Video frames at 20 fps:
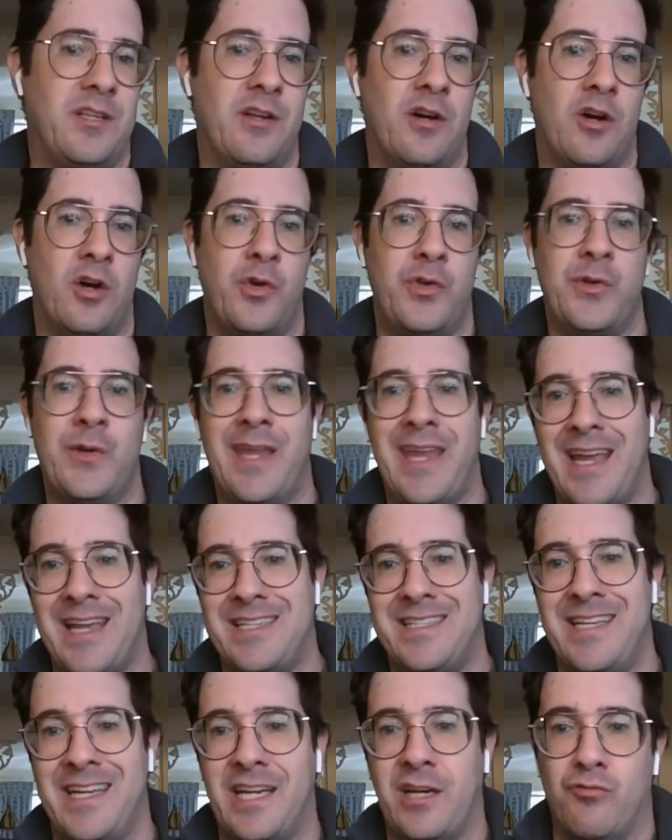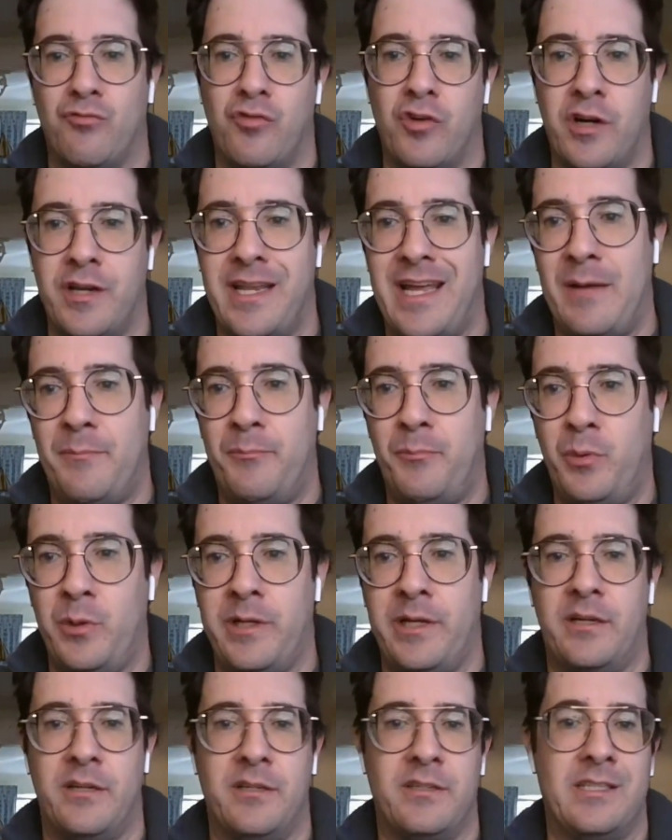know you can't take a run at
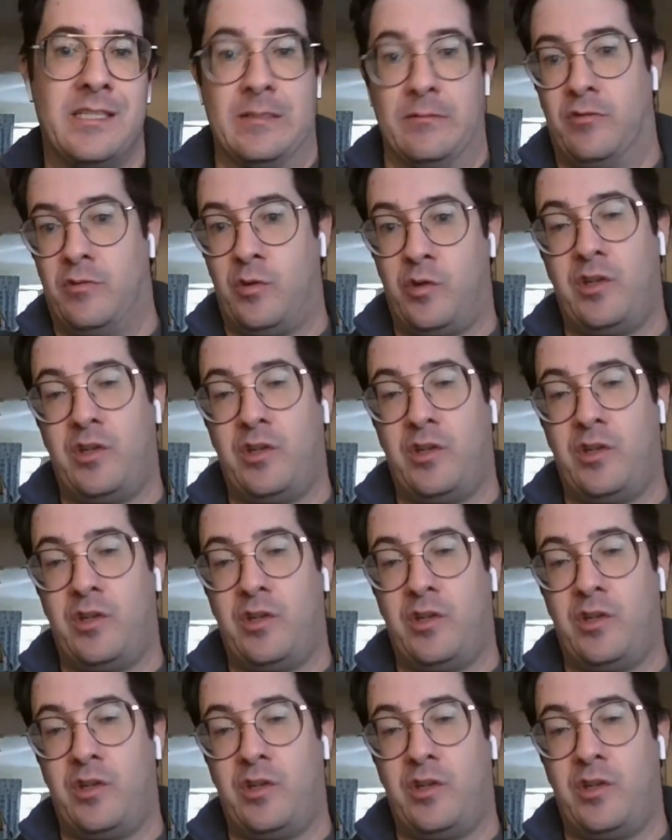players.